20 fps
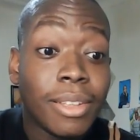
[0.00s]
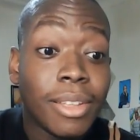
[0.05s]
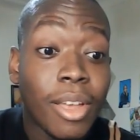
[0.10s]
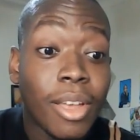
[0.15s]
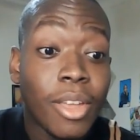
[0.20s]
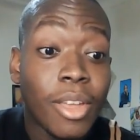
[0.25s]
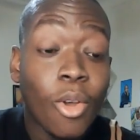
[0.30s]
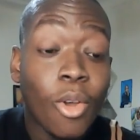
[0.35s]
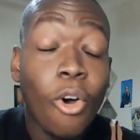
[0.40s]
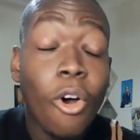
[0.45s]

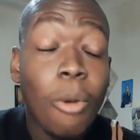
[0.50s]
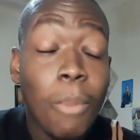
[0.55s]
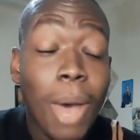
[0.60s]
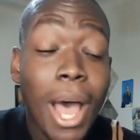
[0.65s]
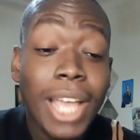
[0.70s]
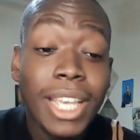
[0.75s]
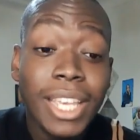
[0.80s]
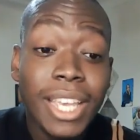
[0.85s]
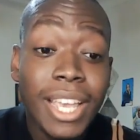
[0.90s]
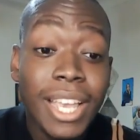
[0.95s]
In all
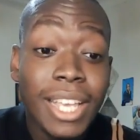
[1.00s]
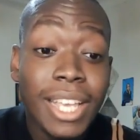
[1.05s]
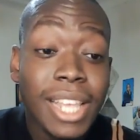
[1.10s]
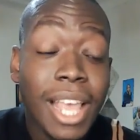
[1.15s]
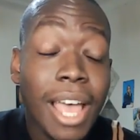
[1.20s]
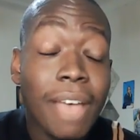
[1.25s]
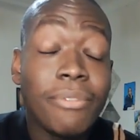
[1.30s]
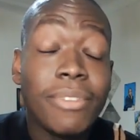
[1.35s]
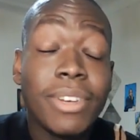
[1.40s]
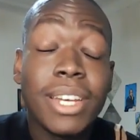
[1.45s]
my years,
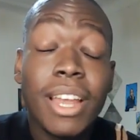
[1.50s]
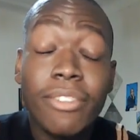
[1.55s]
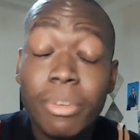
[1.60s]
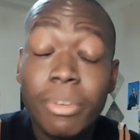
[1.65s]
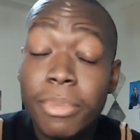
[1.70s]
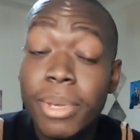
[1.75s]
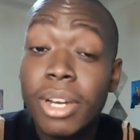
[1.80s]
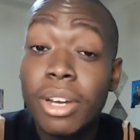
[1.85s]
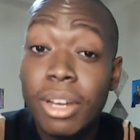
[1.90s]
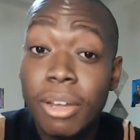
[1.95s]
I've never
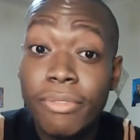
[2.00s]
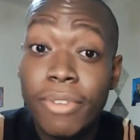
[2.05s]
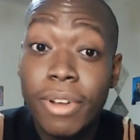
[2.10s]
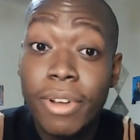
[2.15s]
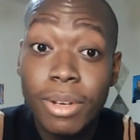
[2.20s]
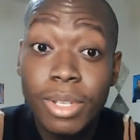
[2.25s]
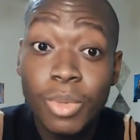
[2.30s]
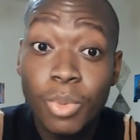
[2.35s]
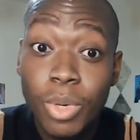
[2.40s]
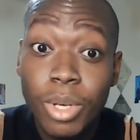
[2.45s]
been on the
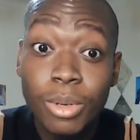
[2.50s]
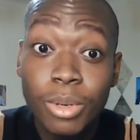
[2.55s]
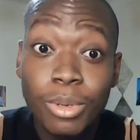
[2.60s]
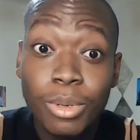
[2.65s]
Ferris wheel.